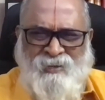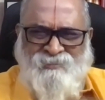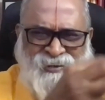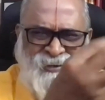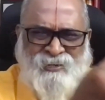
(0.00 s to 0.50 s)

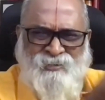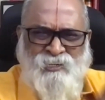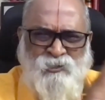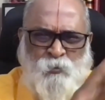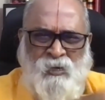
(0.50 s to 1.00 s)

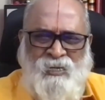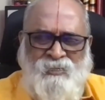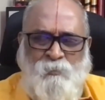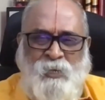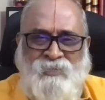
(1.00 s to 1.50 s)
destination is
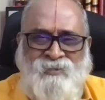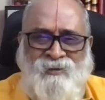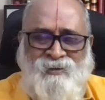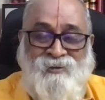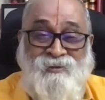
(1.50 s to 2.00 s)
only the
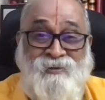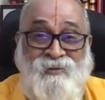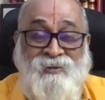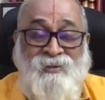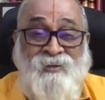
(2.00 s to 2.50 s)
Master,
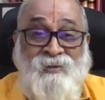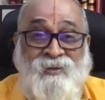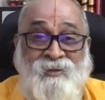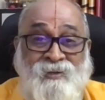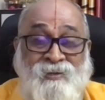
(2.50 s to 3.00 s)

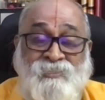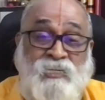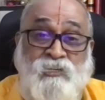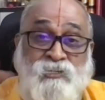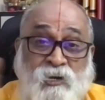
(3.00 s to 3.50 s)
that